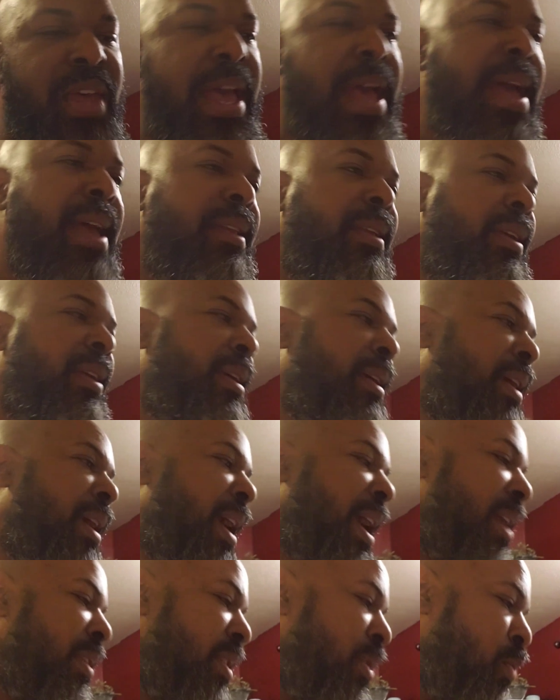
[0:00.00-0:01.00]
that.
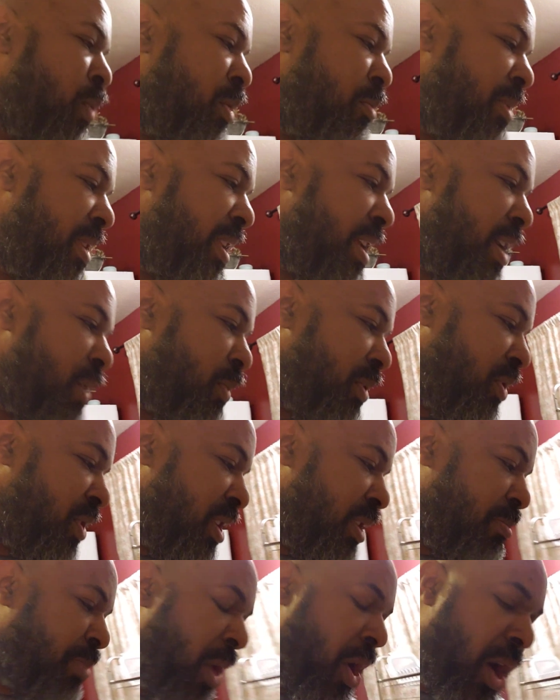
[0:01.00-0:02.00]
And then we'll be done with
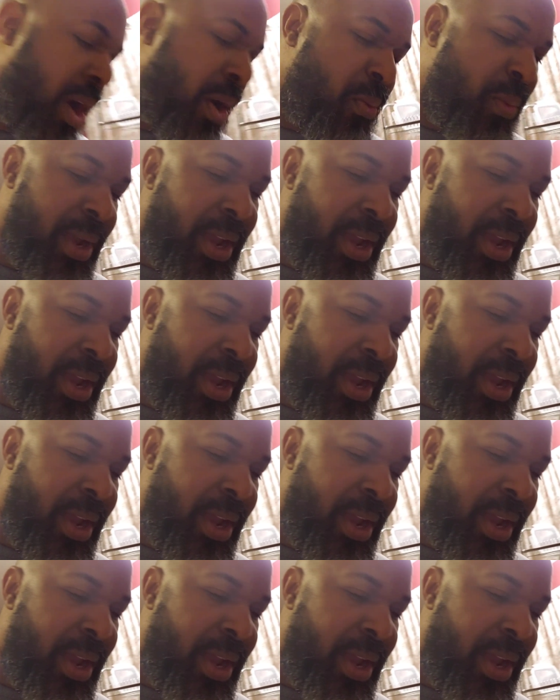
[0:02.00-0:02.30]
this part.